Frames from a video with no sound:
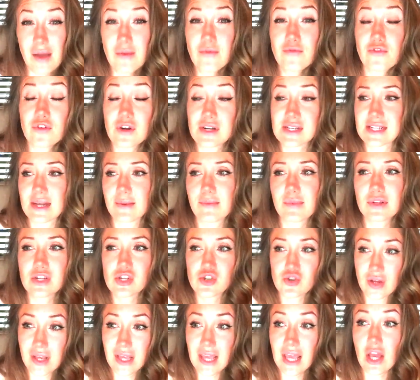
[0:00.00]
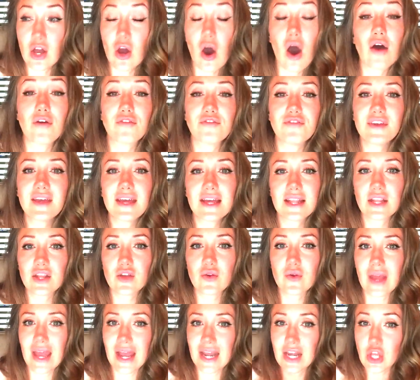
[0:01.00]
them, for example drinking coffee, and
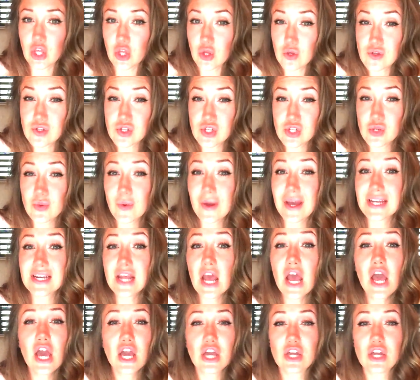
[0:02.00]
you get used to it,